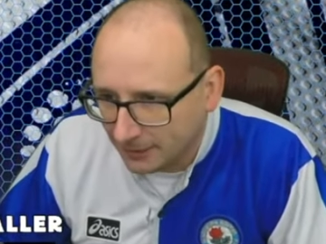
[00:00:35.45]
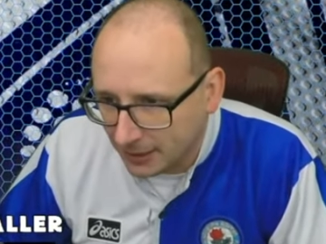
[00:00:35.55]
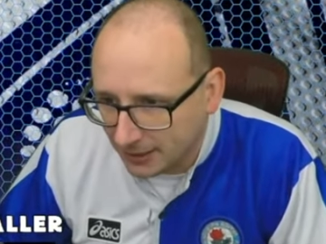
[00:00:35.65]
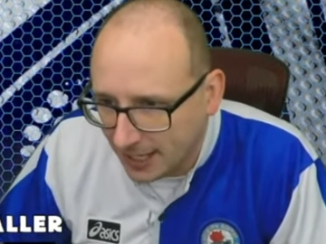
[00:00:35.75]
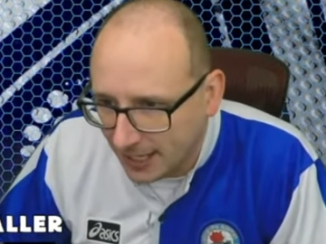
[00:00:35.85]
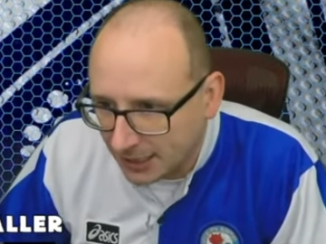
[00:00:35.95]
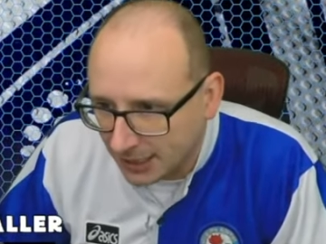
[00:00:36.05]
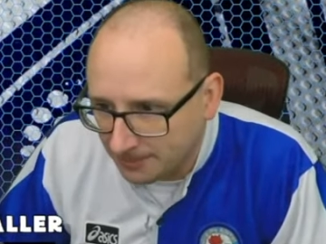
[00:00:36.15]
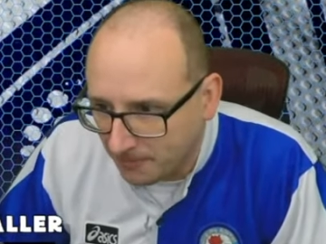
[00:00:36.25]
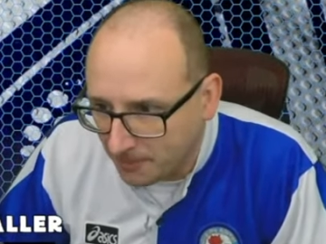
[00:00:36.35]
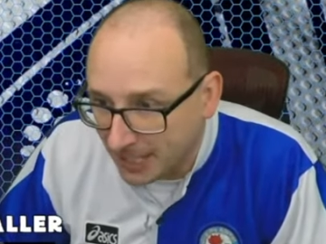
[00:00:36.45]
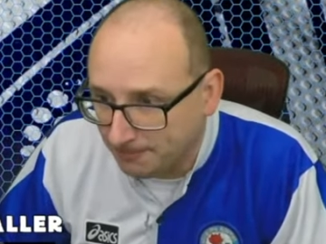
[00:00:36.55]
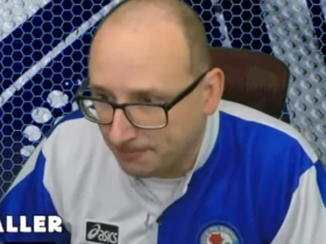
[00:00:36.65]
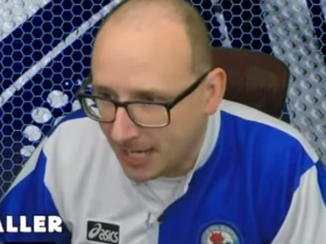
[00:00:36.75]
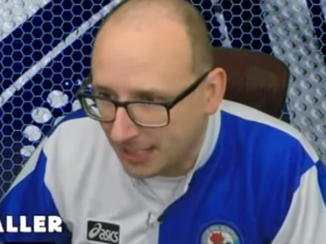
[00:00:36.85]
Is it an assist bump? It's
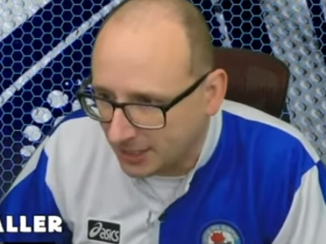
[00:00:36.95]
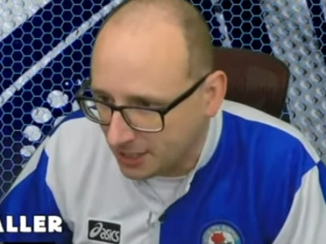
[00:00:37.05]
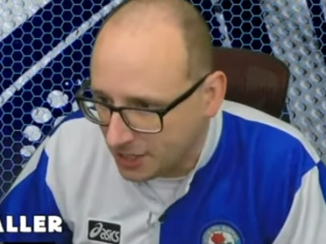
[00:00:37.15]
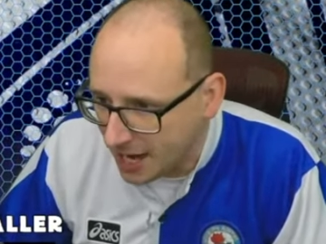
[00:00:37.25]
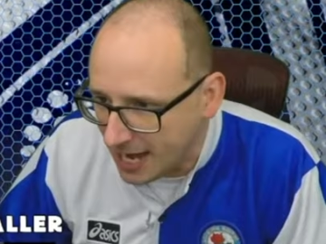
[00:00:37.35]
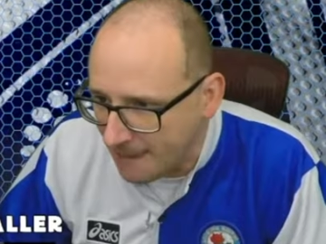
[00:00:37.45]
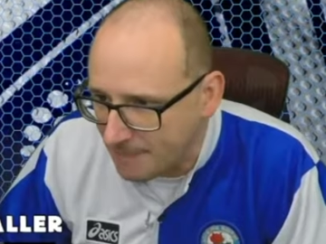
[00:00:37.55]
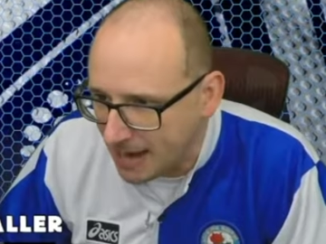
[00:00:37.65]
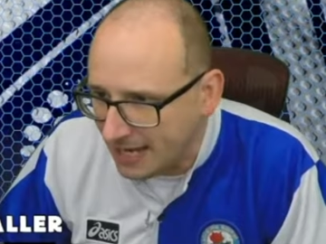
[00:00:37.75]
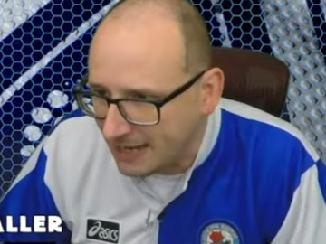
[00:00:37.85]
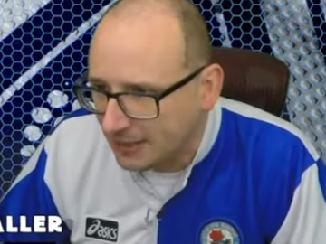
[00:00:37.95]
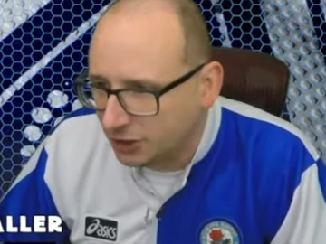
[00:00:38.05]
Nyambe.